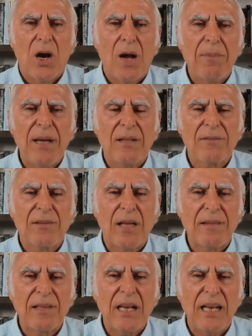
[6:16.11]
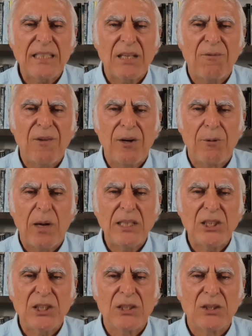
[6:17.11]
about the Galactic
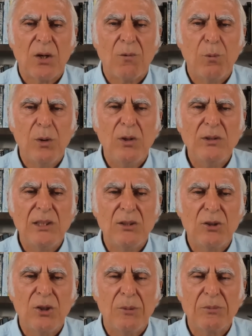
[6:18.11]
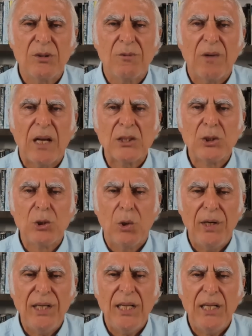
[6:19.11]
Federation of Worlds in terms of
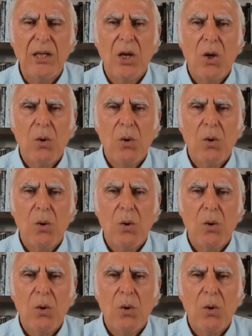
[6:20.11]
joining